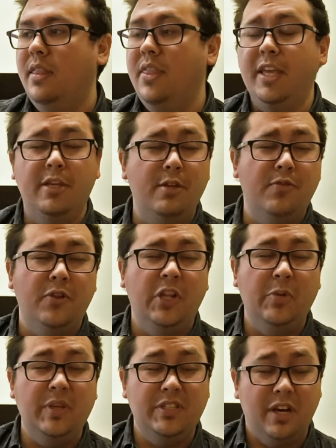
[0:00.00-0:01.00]
Thank you for
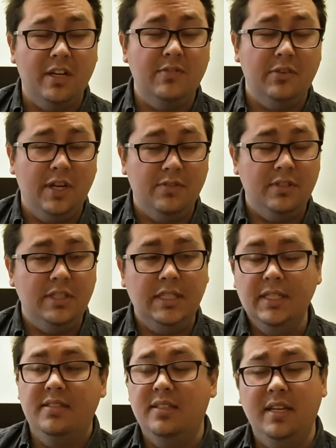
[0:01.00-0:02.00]
letting me talk forever.
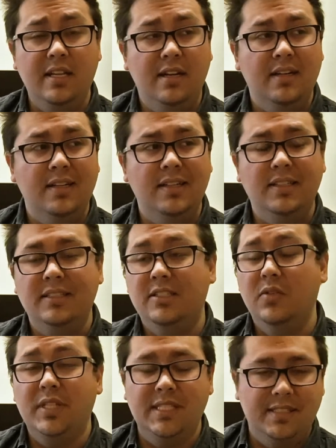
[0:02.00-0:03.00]
Study hard,
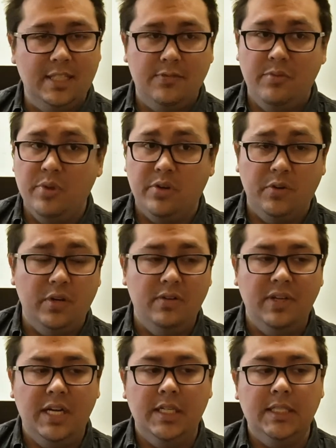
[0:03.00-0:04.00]
don't get sick from the
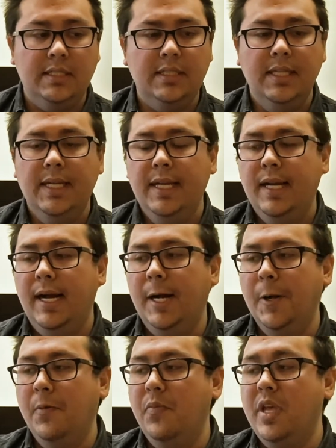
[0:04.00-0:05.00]
coronavirus.
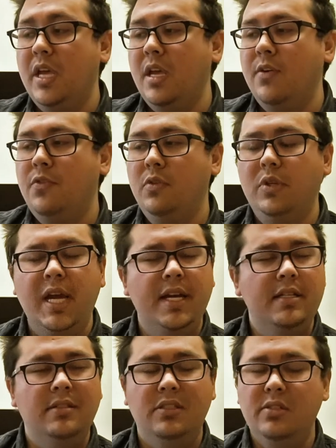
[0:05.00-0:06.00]
If you
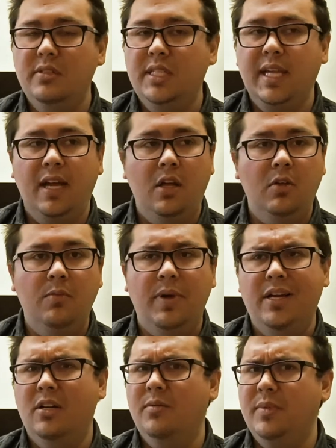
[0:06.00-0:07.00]
guys do need help,
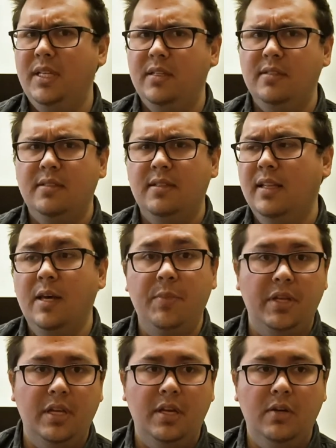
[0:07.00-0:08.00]
by all means, let
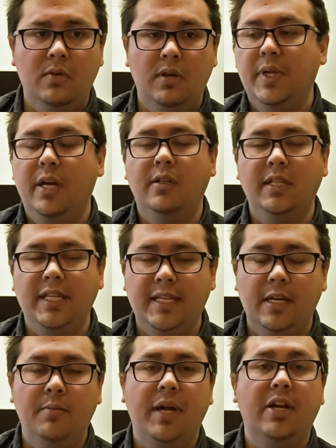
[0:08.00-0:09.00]
me know. I'll link
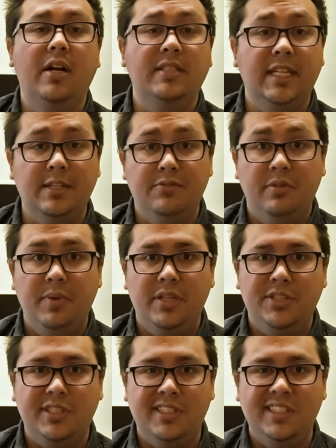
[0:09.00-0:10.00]
up my contact
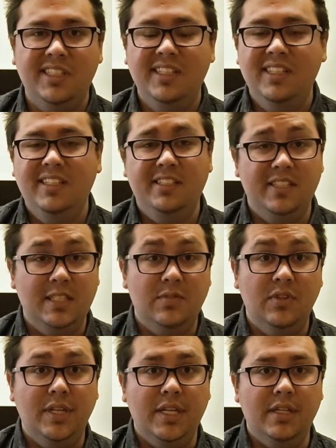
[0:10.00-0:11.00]
information to this
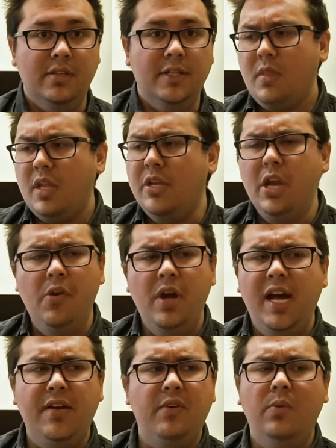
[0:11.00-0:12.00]
video.
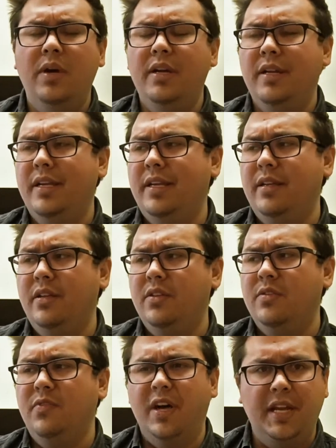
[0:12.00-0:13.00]
Not everyone
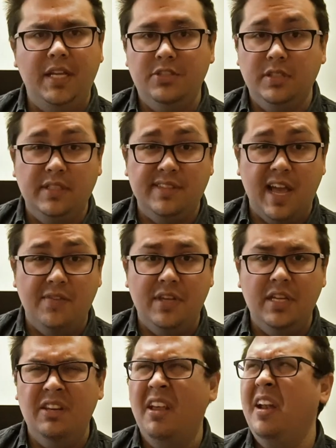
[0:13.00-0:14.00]
is financially
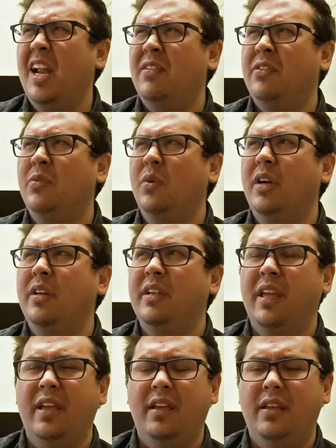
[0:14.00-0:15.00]
savvy. Not everyone
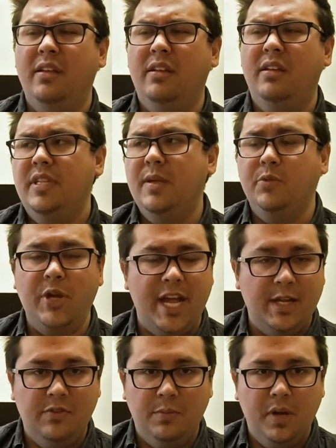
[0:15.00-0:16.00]
can keep
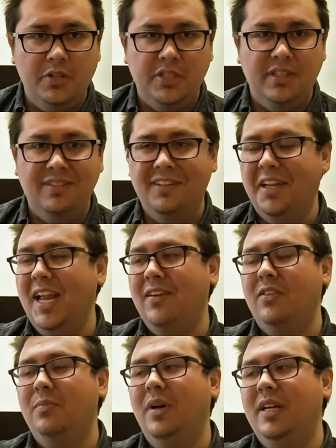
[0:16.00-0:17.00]
track of a budget. Not
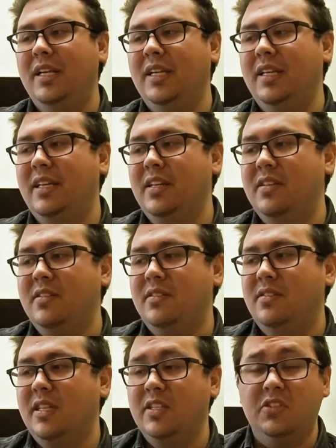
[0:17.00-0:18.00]
everybody
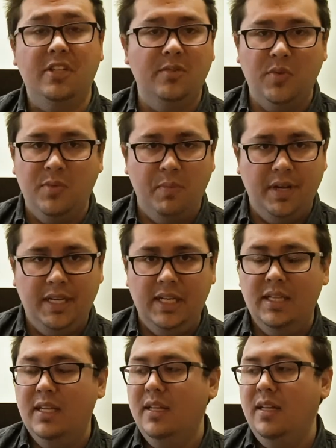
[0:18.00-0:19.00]
is good with money.